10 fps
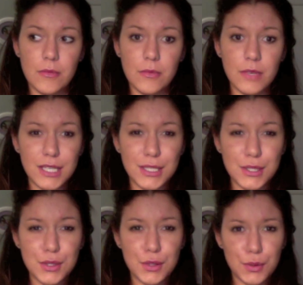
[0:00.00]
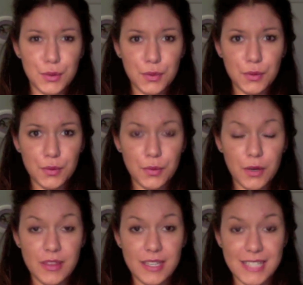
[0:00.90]
need to
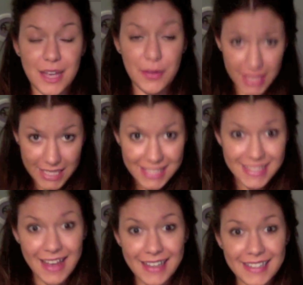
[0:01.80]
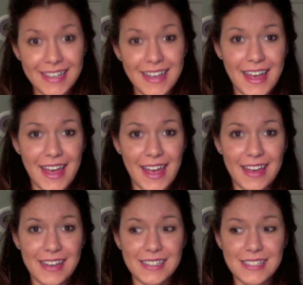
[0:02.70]
work things out on the inside.
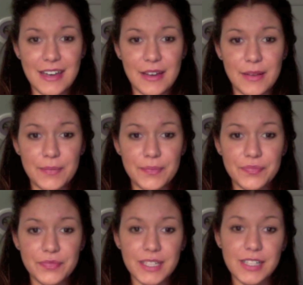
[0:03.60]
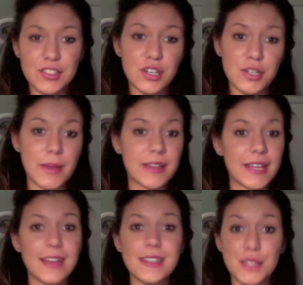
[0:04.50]
And what she talked about,
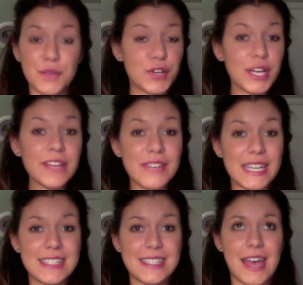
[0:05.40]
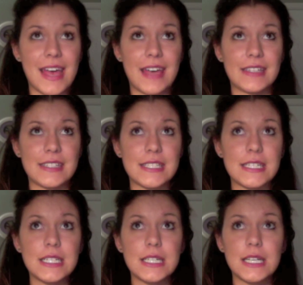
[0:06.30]
like self-forgiveness and
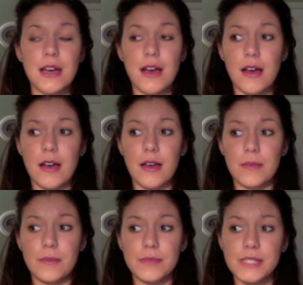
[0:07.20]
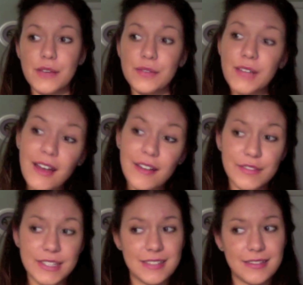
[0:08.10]

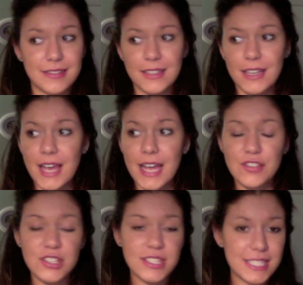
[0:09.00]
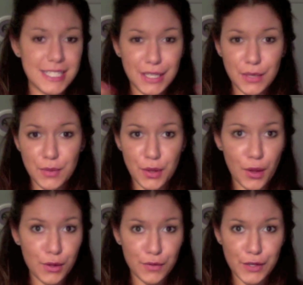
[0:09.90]
self-love and just dealing with
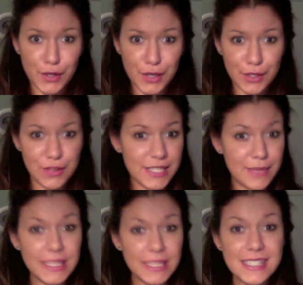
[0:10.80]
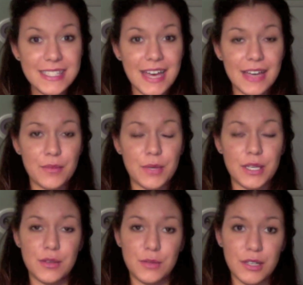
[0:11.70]
all of your inner demons that when
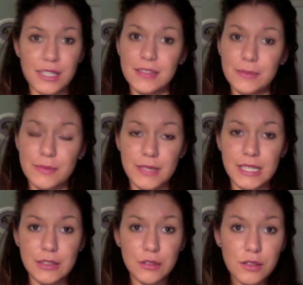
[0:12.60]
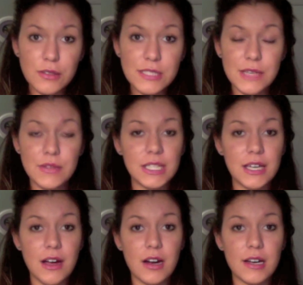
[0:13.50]
you look at it a little closely really
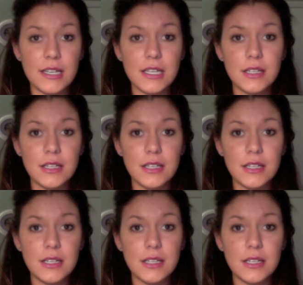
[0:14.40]
aren't